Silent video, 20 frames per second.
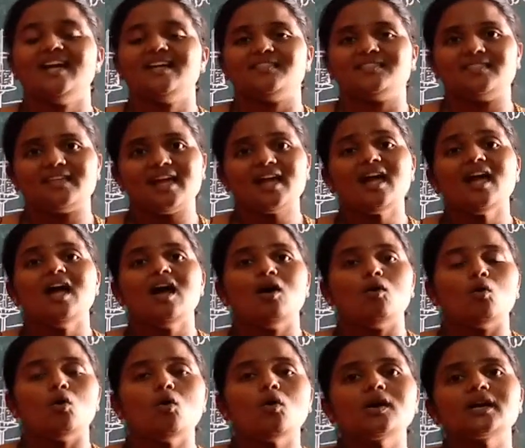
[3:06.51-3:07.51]
They
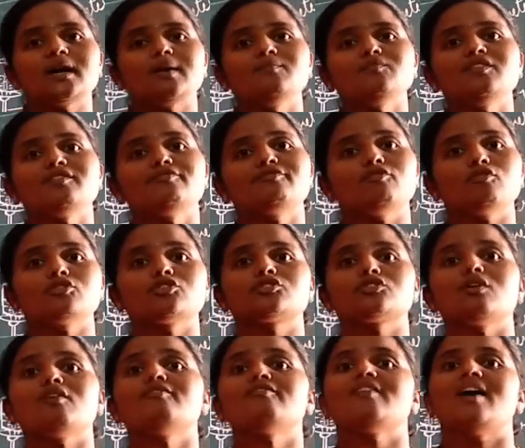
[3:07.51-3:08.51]
overcome the force
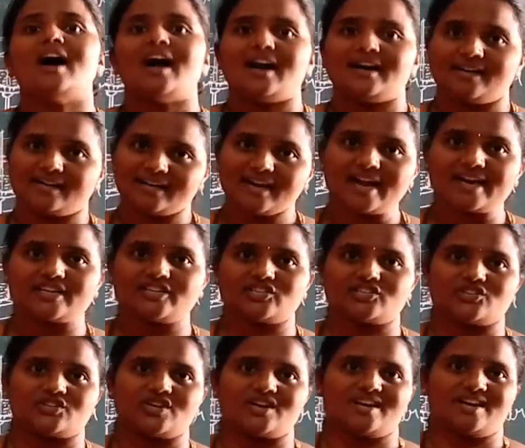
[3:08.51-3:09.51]
of
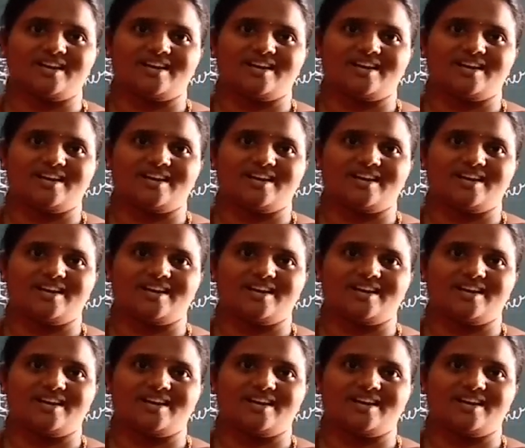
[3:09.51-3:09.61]
attraction.